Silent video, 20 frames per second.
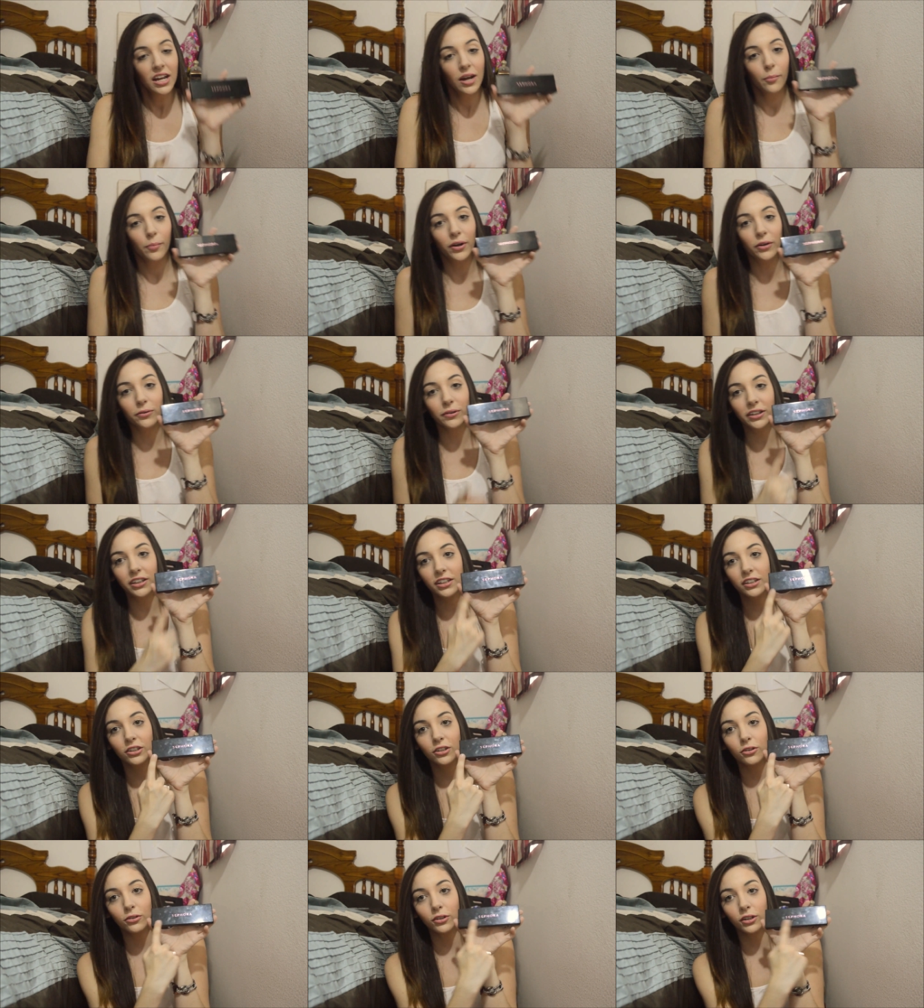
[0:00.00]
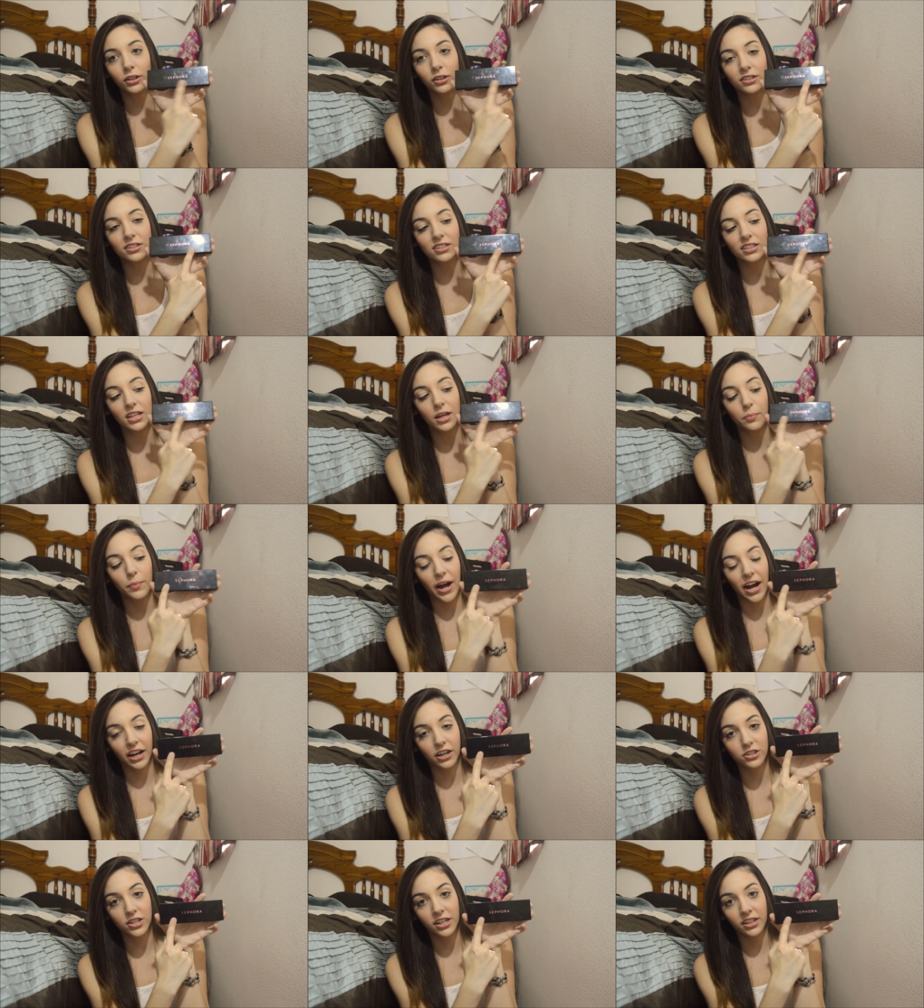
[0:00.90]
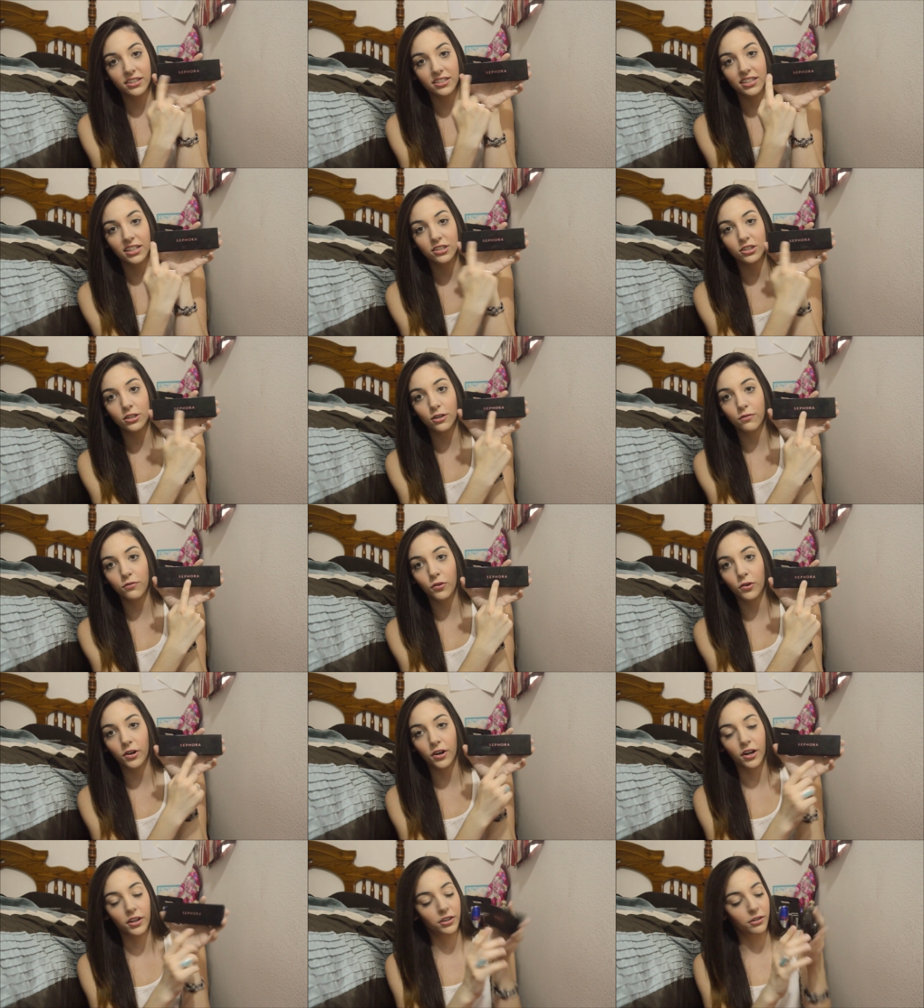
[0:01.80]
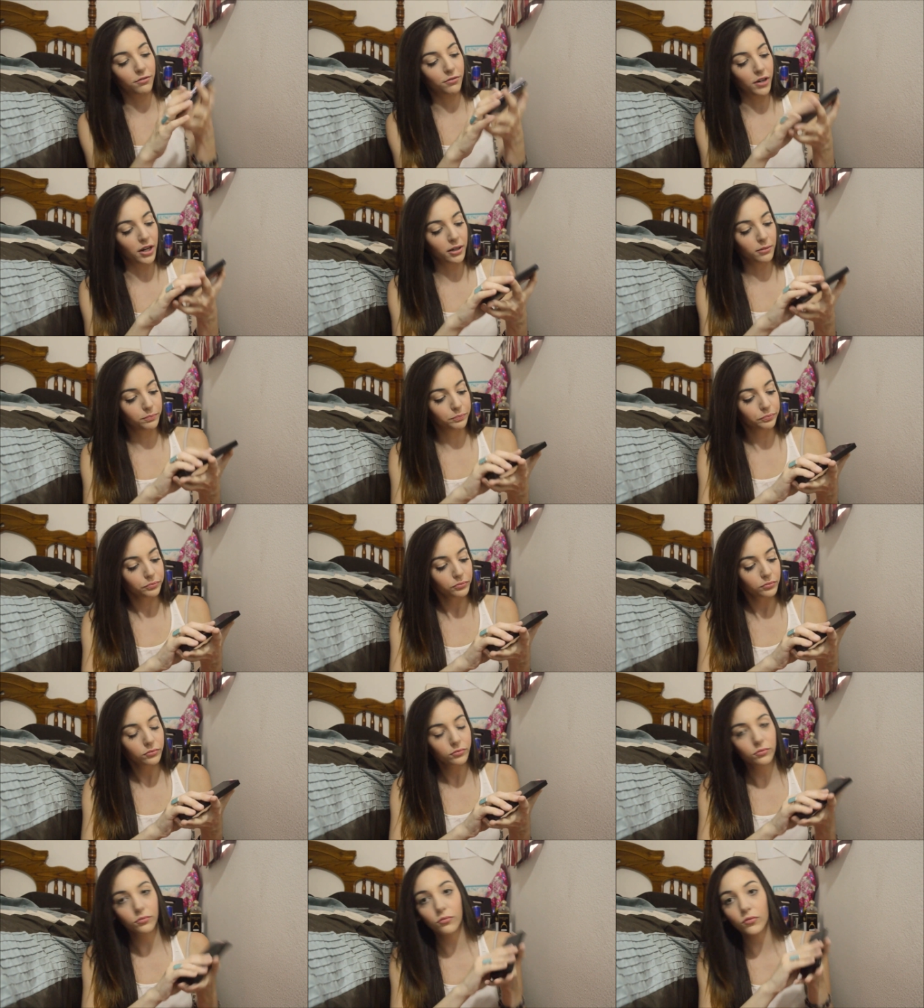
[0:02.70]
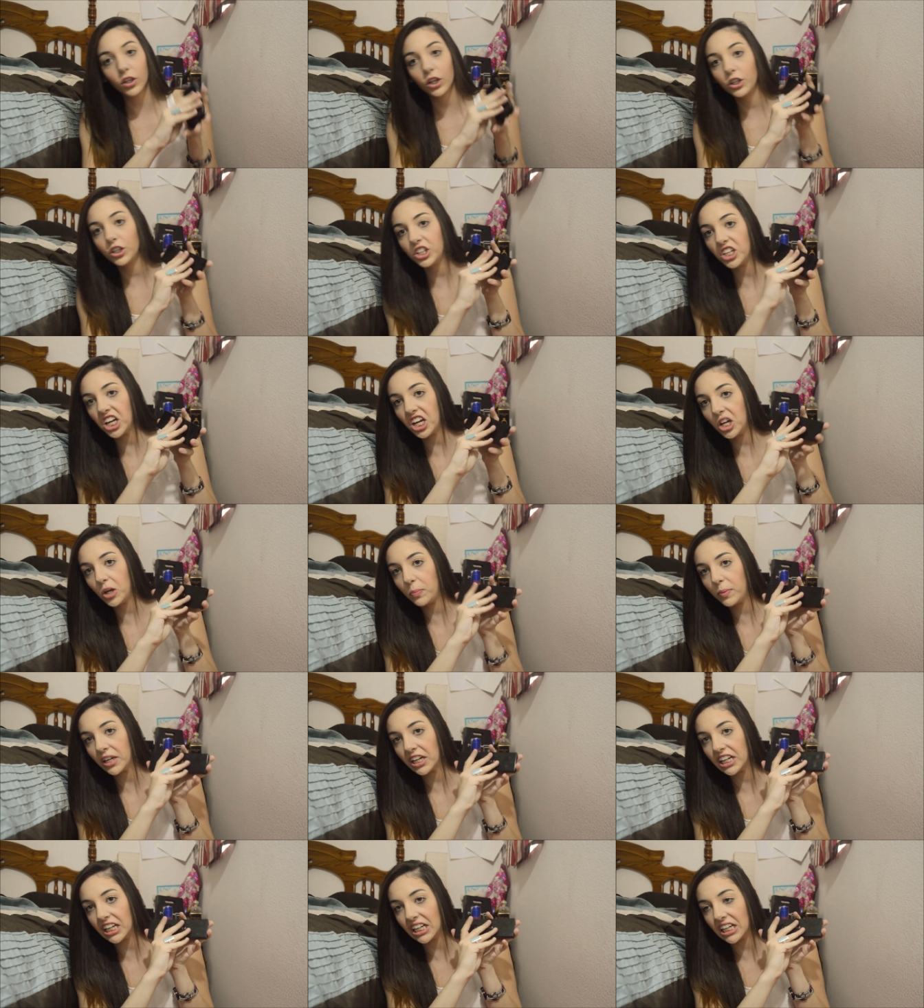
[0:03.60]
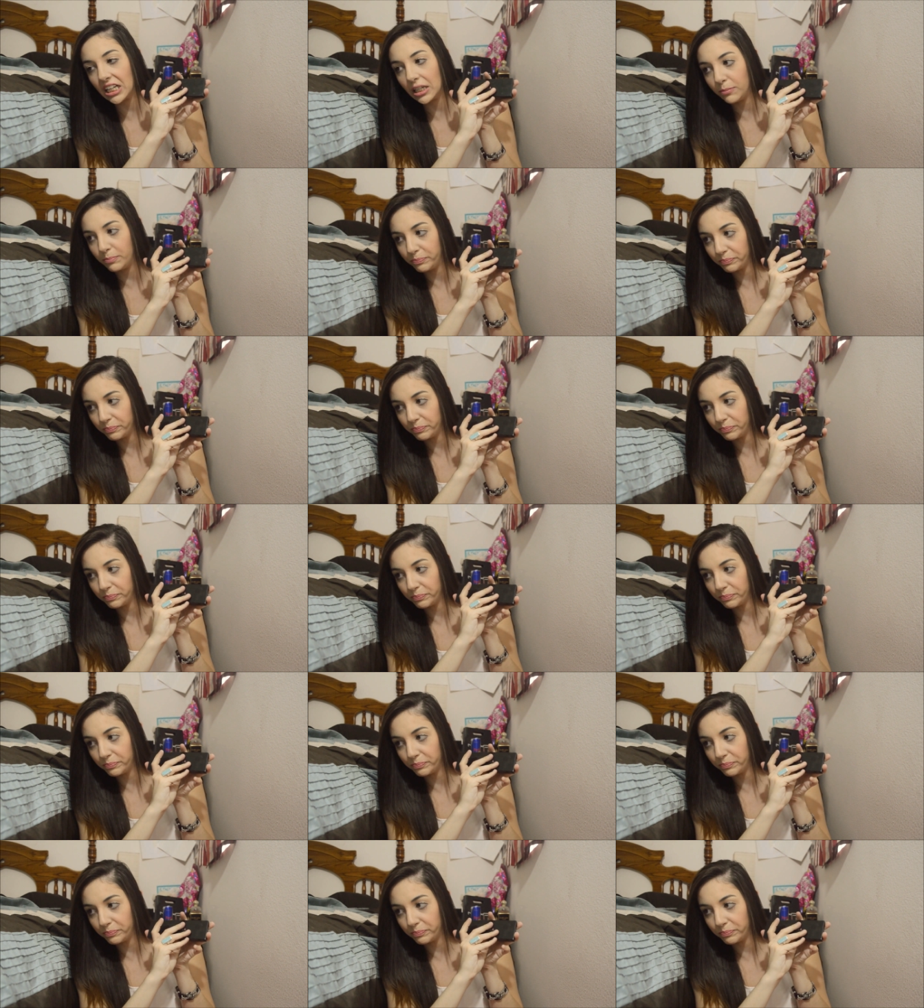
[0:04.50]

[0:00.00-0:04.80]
But a really cute little sleek packaging. It says Sephora on the front. You open it up.